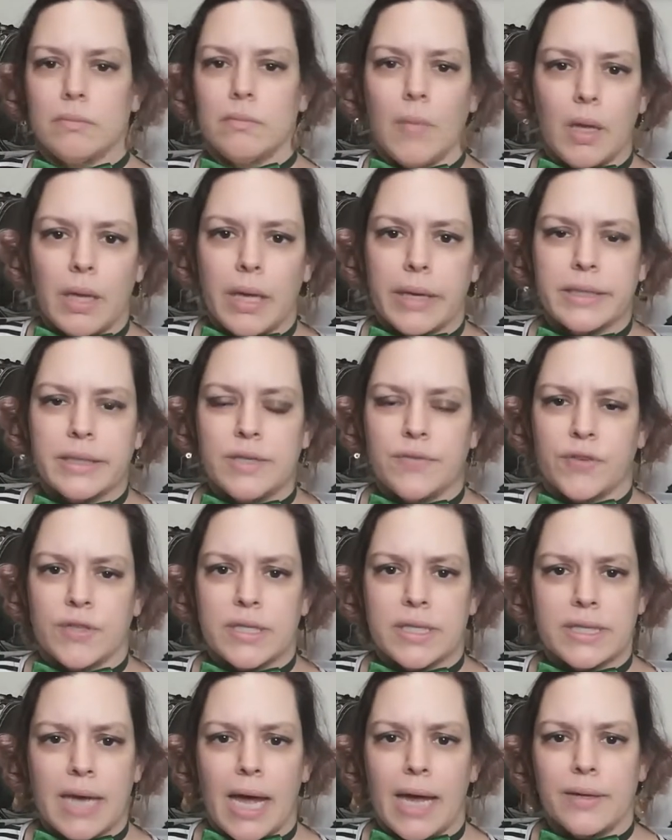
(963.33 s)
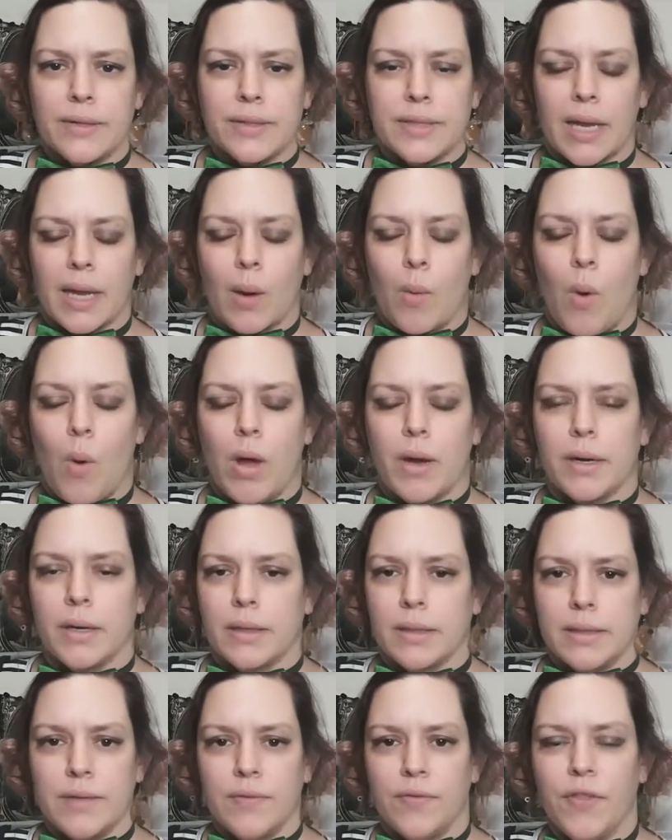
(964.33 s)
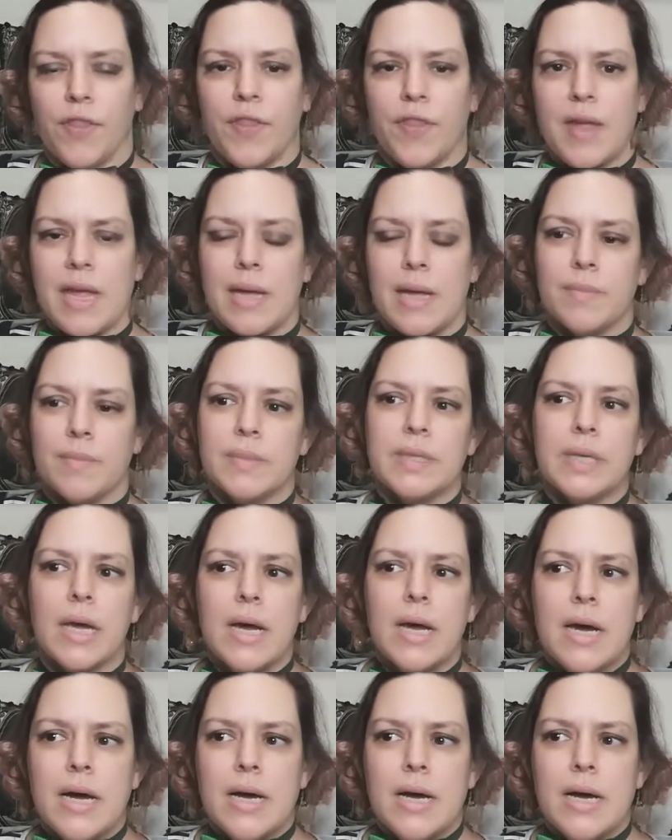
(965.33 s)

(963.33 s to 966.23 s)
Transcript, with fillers: a lot of different styles that I wanted and different themes.